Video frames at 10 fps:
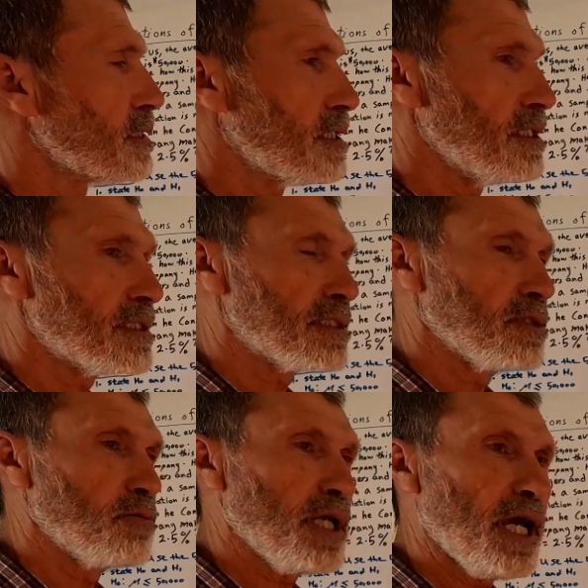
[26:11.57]
since
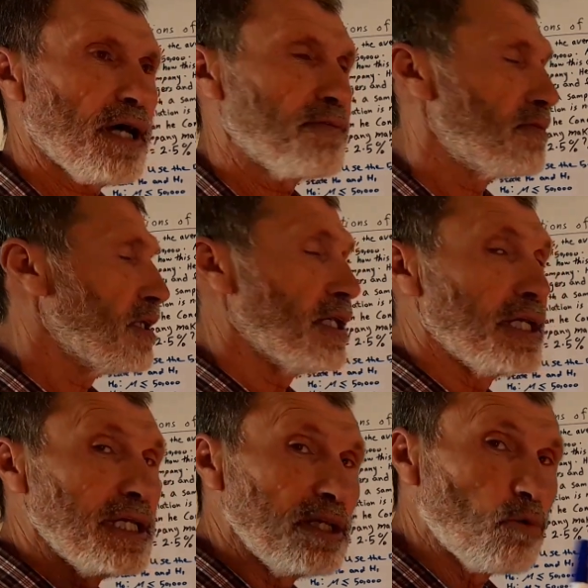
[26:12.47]
we have
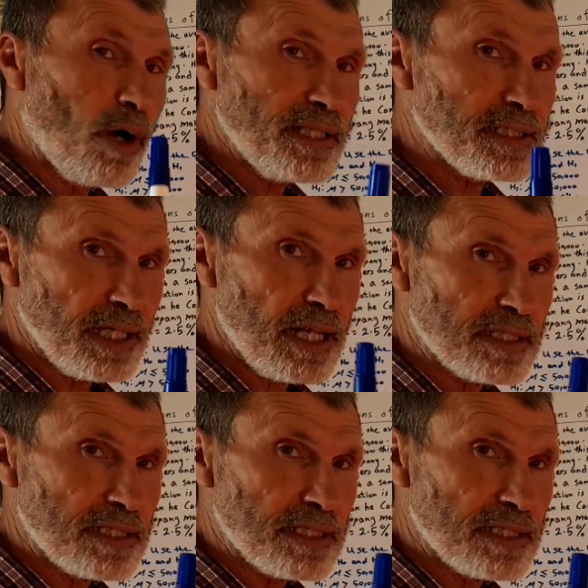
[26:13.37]
a one-tail